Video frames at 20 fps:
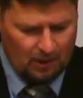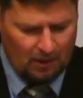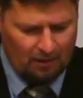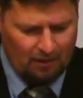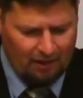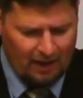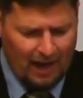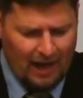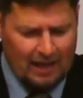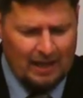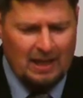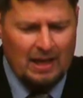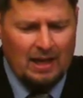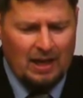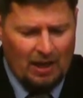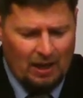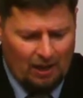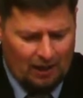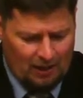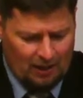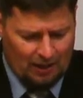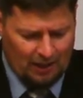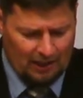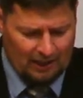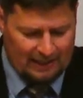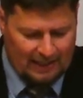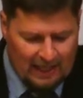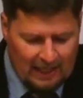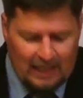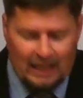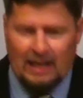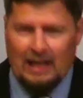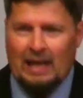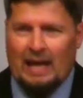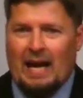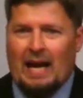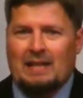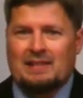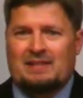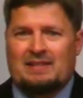that Gideon
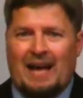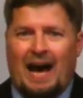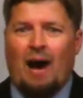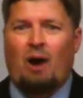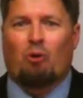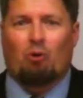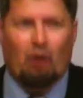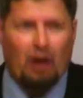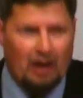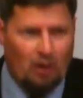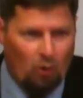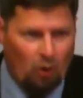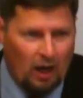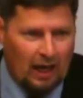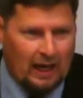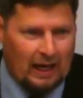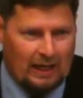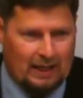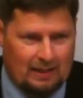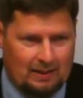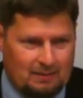has doubt right away.